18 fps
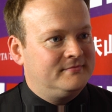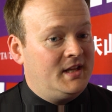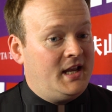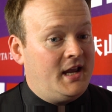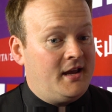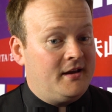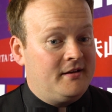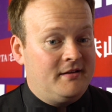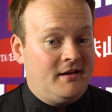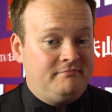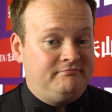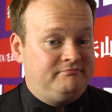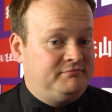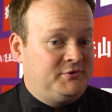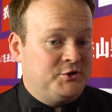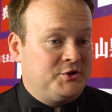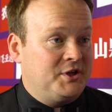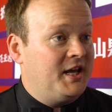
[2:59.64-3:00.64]
Yeah, it
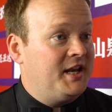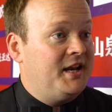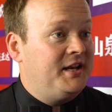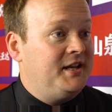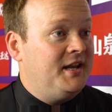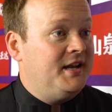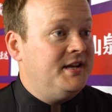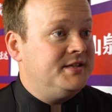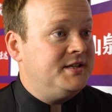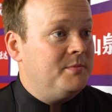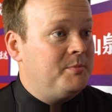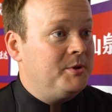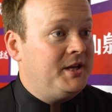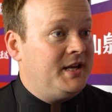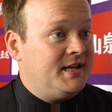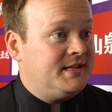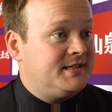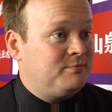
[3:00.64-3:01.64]
doesn't get any easier, but
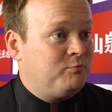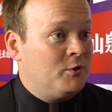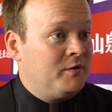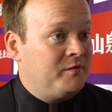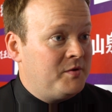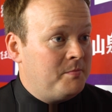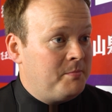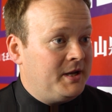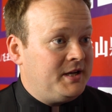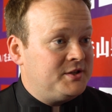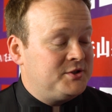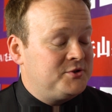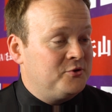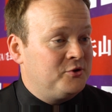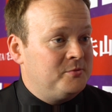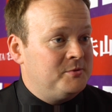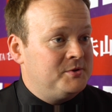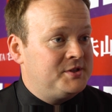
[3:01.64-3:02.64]
it is one of the biggest
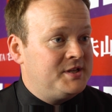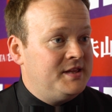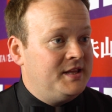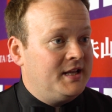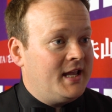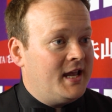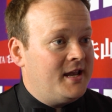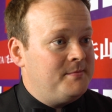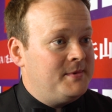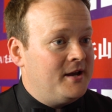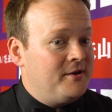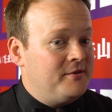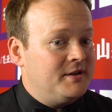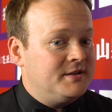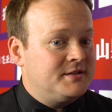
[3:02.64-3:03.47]
tournaments in the game now, this,